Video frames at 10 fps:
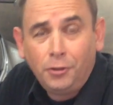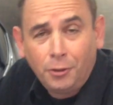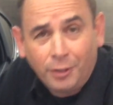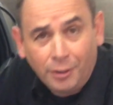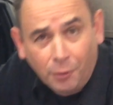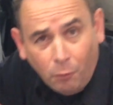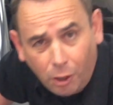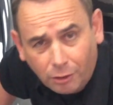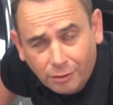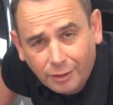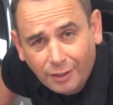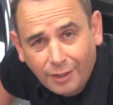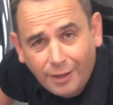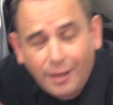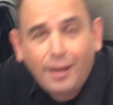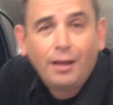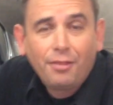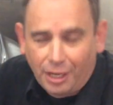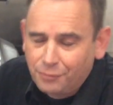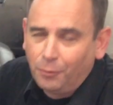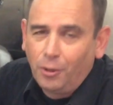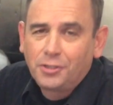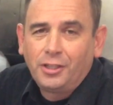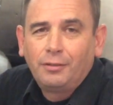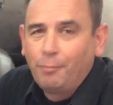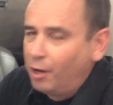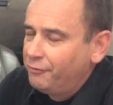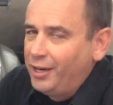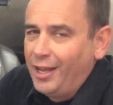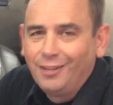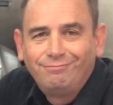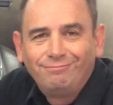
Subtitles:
you in the world, thanks for watching. Bye for now.